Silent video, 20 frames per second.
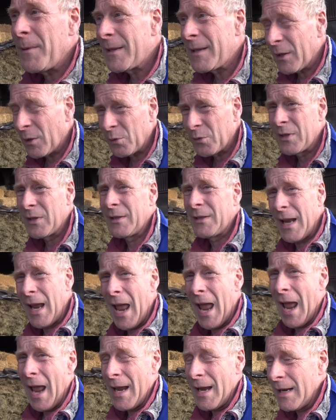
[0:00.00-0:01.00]
until
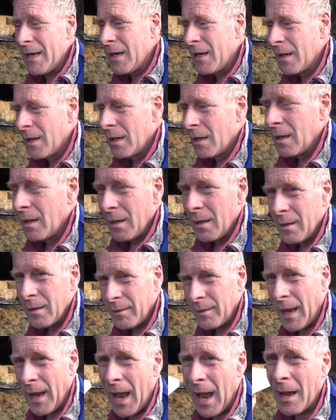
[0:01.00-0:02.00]
today,
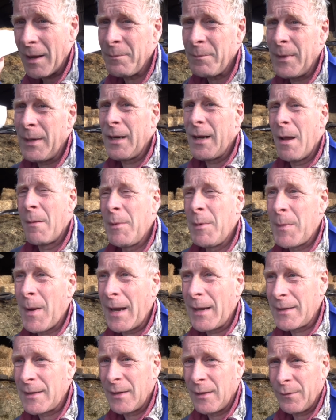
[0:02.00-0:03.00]
they hadn't been coming
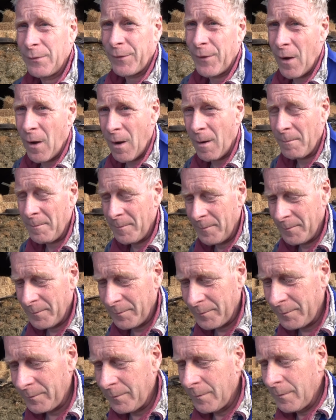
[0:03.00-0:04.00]
back to the farm.
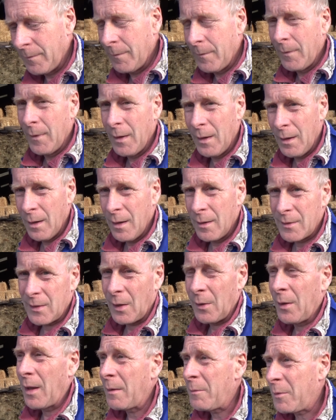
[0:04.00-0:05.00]

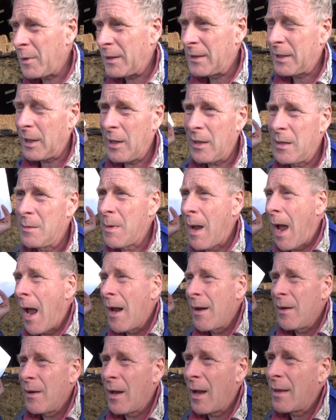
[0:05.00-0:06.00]
So we turn them
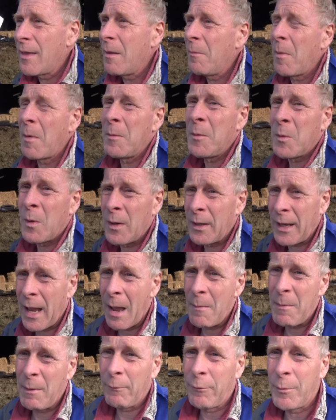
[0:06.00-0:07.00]
out, and then when we want to
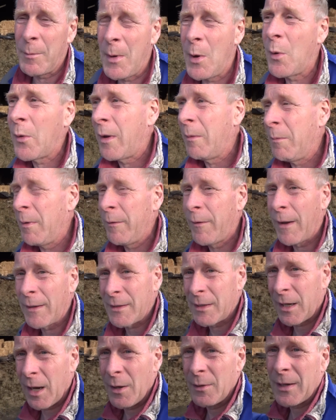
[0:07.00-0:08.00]
get them in for milking, we've had
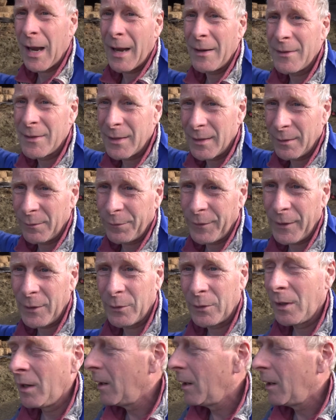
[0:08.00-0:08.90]
to go down to the field.